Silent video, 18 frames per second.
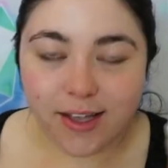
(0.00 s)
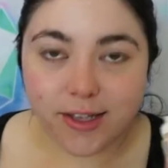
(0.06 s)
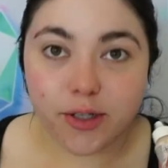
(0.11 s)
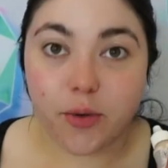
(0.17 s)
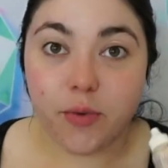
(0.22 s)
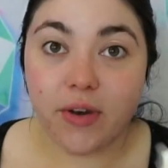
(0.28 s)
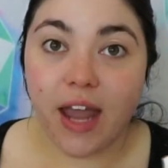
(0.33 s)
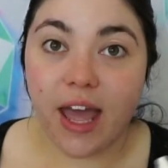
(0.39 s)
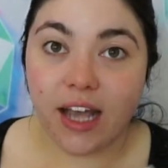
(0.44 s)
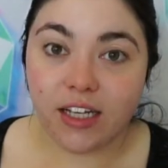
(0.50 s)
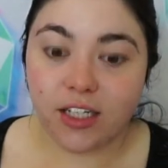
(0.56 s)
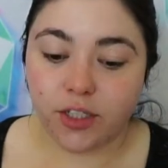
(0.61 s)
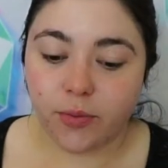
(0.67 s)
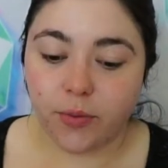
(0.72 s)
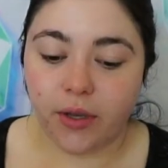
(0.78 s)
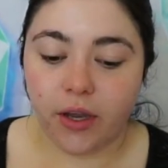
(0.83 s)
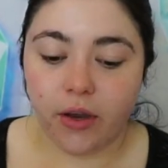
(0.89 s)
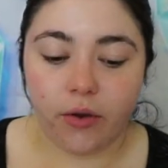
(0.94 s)
So
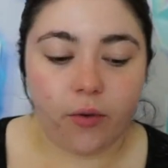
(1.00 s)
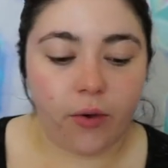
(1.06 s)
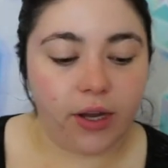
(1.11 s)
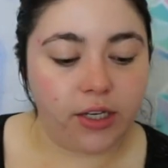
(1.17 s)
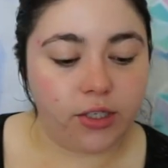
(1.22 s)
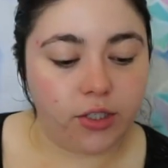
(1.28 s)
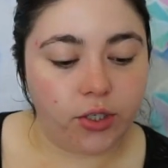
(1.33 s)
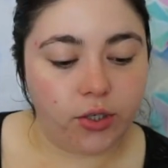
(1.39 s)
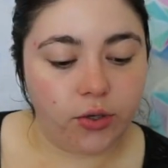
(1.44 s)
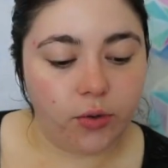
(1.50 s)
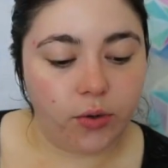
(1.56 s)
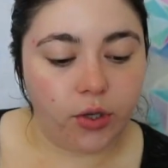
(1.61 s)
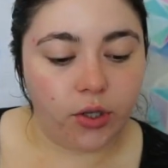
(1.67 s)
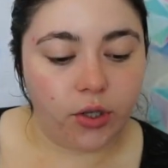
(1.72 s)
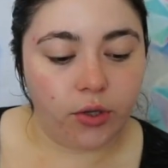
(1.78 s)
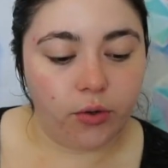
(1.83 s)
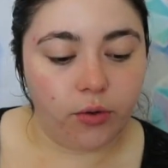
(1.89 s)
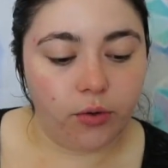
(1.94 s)
next we are going to
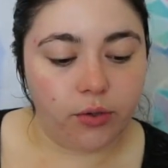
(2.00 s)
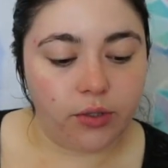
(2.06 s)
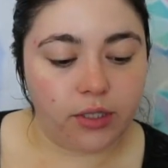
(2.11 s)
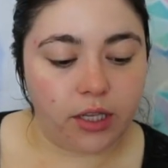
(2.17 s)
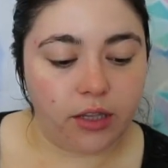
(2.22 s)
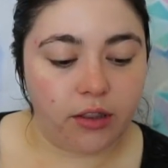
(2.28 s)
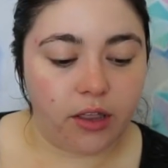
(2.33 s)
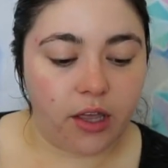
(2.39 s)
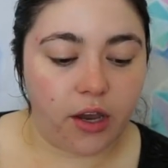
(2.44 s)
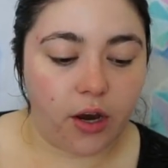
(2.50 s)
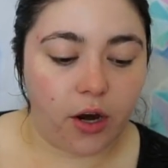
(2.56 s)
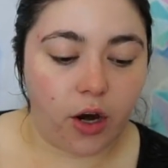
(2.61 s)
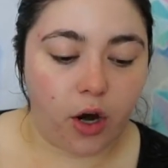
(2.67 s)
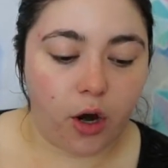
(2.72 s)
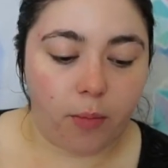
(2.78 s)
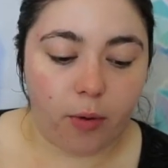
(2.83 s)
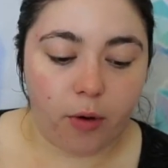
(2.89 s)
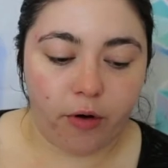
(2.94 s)
use
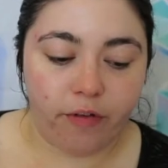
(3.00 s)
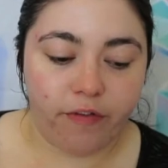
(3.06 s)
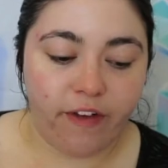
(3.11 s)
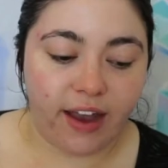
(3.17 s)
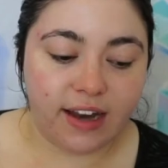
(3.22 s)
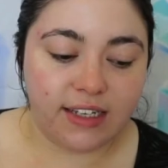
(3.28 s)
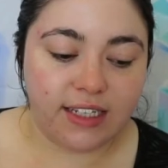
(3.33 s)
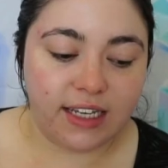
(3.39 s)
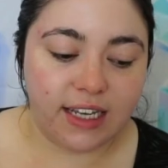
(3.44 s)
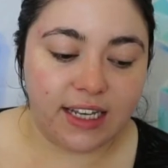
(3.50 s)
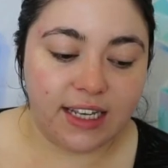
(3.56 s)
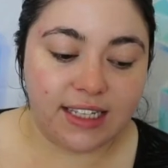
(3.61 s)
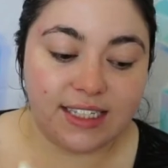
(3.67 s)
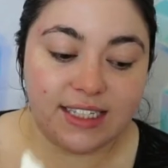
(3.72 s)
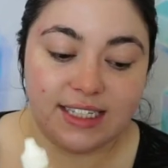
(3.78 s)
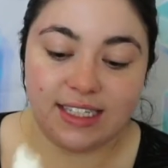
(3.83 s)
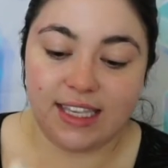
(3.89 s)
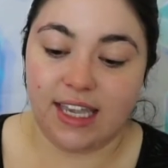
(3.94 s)
their Perfecting
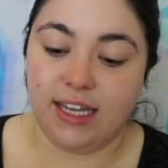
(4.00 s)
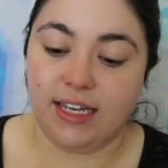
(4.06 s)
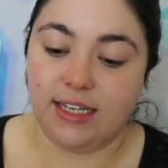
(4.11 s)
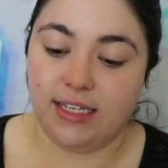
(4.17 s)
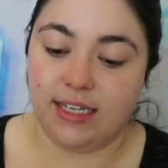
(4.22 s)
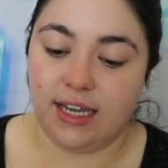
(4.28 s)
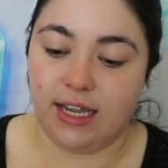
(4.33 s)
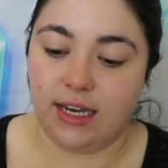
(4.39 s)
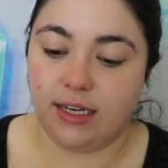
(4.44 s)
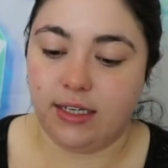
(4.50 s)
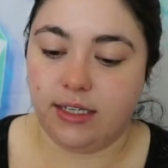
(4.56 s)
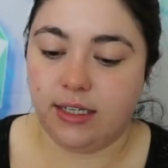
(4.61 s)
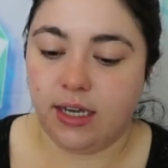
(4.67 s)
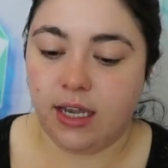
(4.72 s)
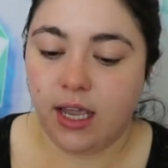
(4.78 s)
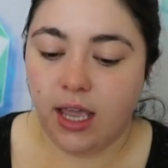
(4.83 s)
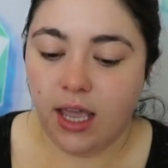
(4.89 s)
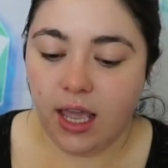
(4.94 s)
Skin Tint.